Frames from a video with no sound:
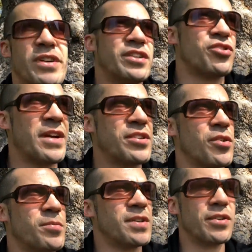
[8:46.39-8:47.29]
read the
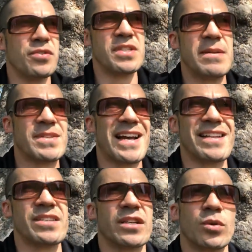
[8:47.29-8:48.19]
transcripts, and use them to
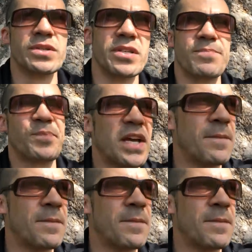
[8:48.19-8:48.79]
answer the quizzes.